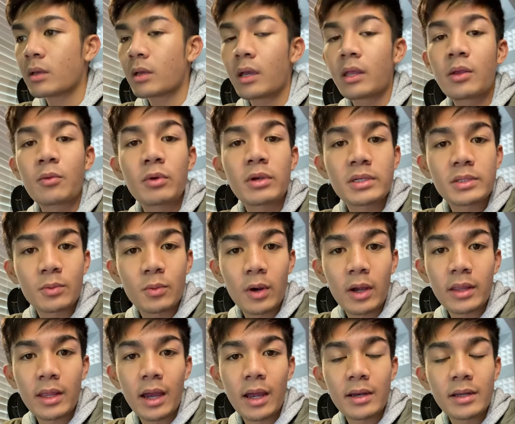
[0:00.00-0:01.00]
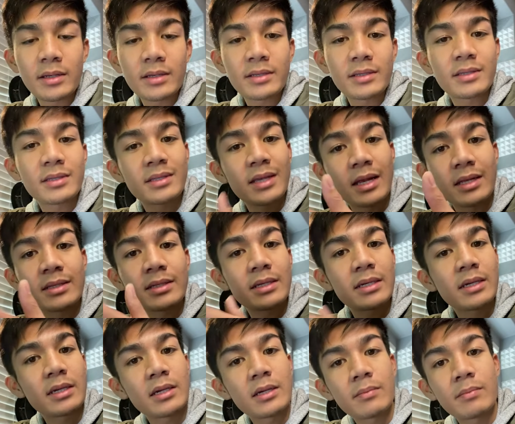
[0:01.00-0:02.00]
And the reason why that is,
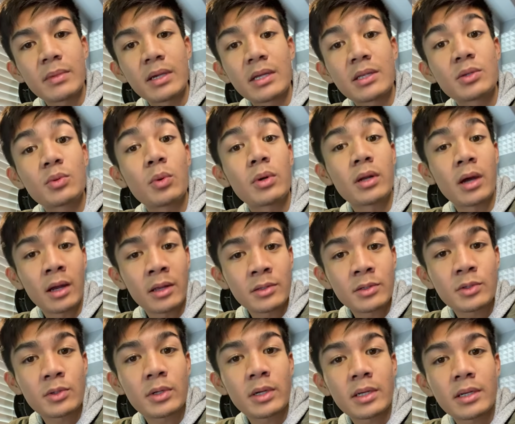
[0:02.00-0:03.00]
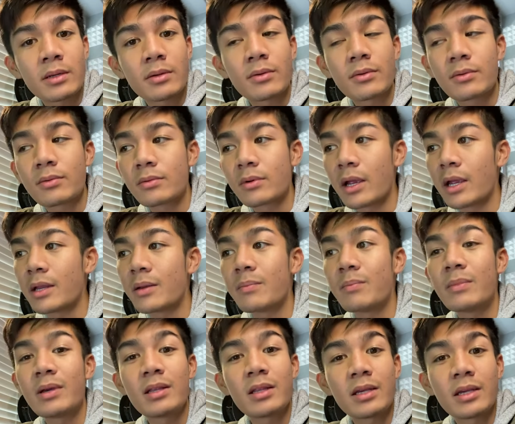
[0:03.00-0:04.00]
centi means 100, right?
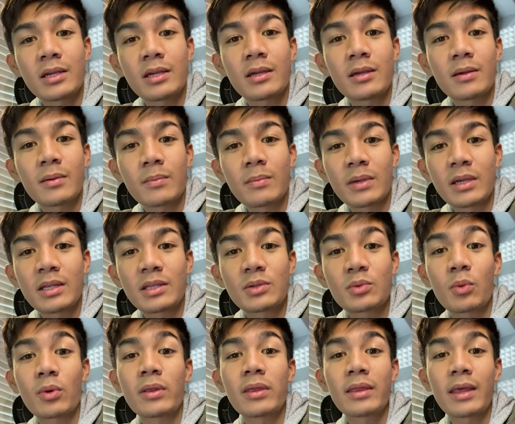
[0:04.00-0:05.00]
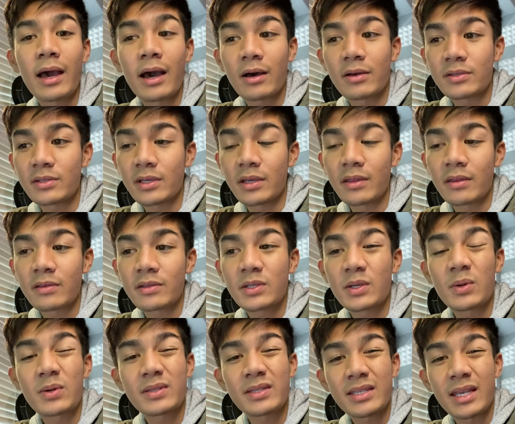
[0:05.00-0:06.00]
Milli means 1,000.
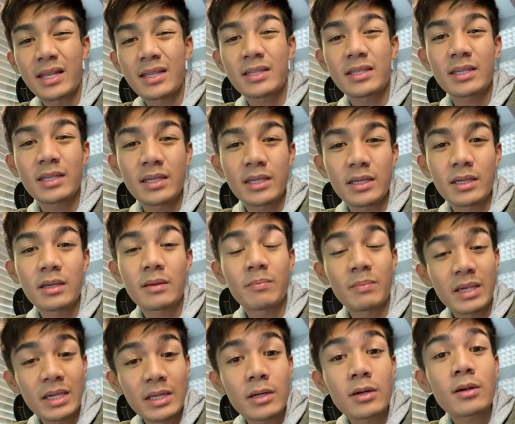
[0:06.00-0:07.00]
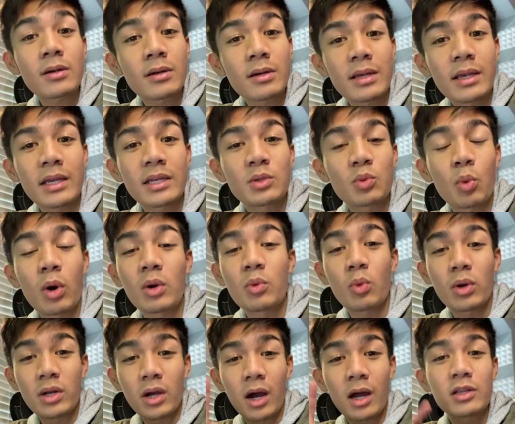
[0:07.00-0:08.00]
So a centimeter is
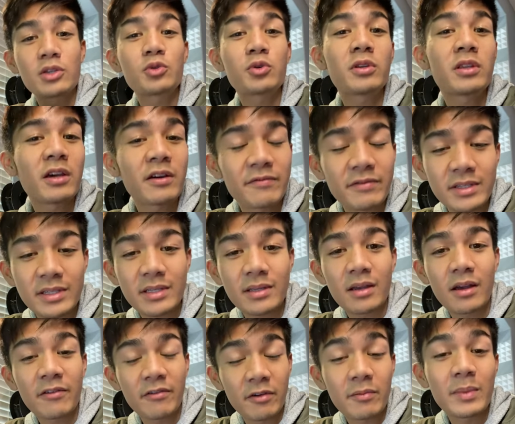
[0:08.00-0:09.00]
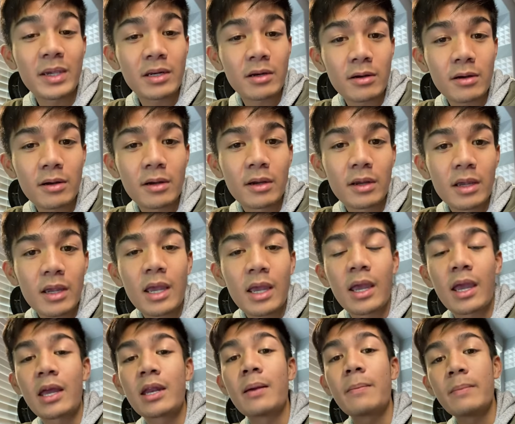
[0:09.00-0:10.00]
1/100th of a meter,
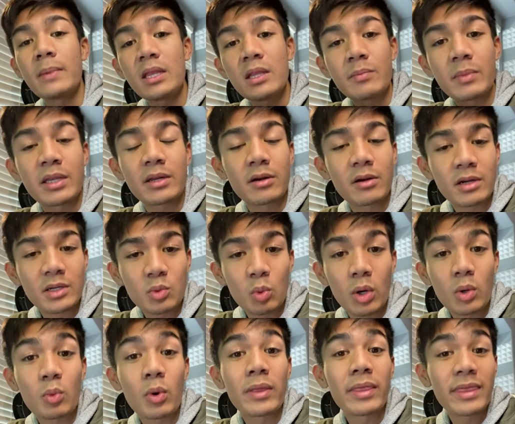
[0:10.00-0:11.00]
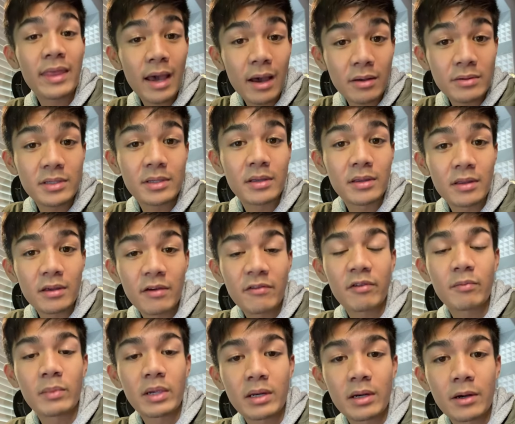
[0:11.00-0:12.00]
and a millimeter is 1/1000th of
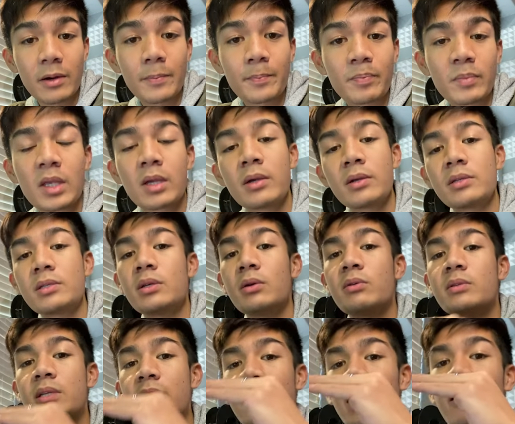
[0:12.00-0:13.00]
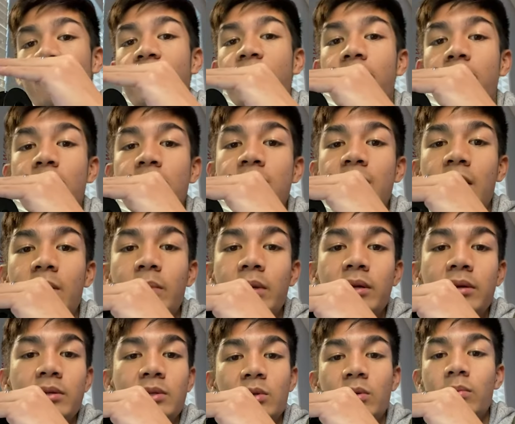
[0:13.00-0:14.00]
a meter. So to get from a
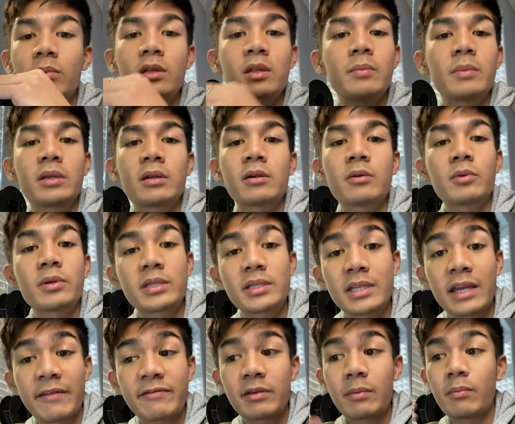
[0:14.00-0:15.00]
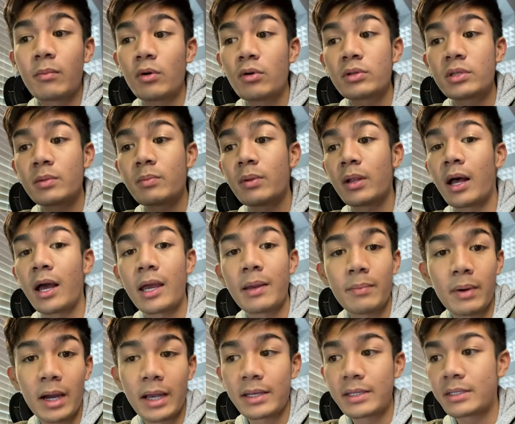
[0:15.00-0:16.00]
centimeter to a millimeter, we just have to multiply
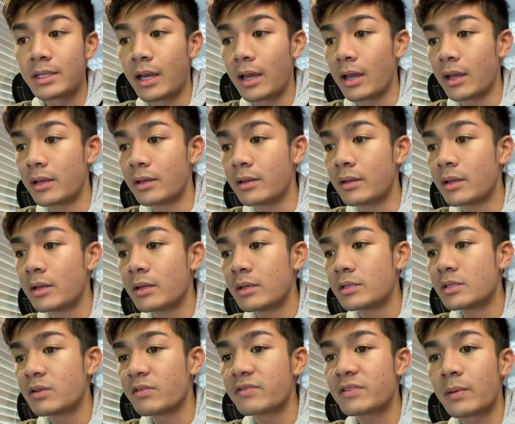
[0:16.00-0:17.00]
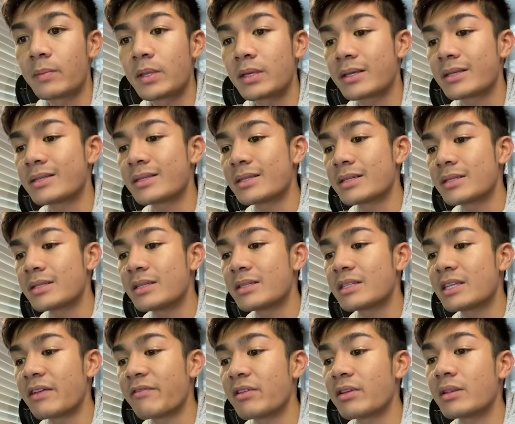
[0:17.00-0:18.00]
by 10. So if something is
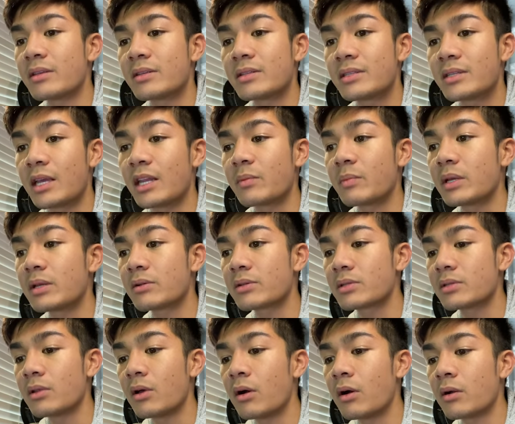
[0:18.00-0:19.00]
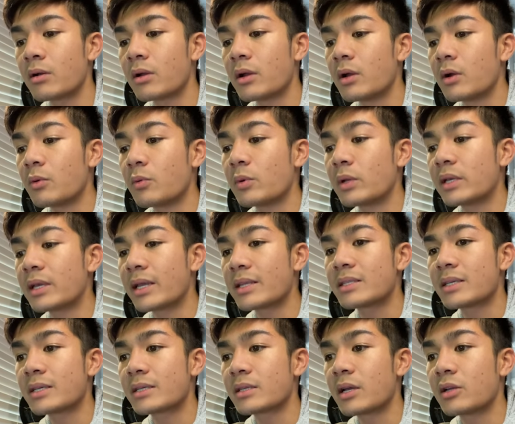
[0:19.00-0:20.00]
67 centimeters long, we get
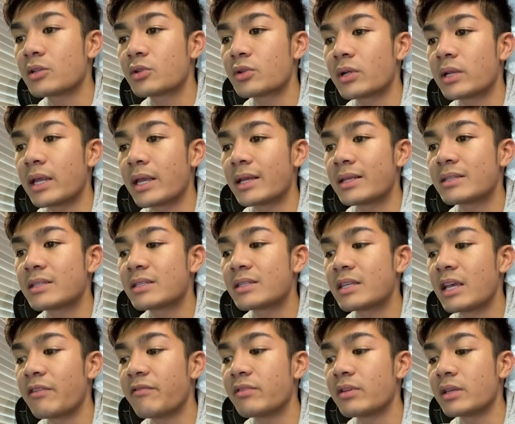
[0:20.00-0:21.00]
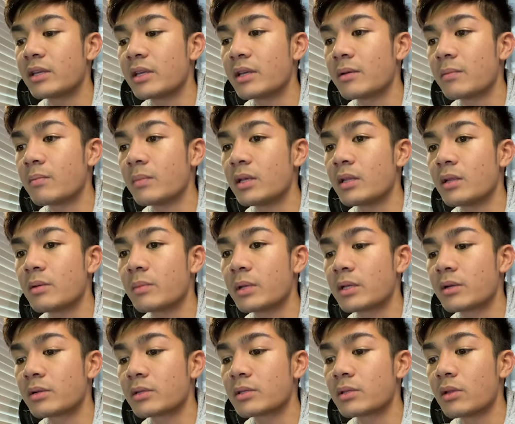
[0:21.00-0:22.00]
670
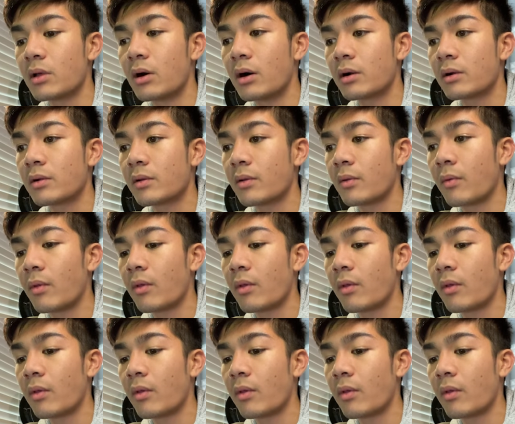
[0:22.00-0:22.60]
millimeters long.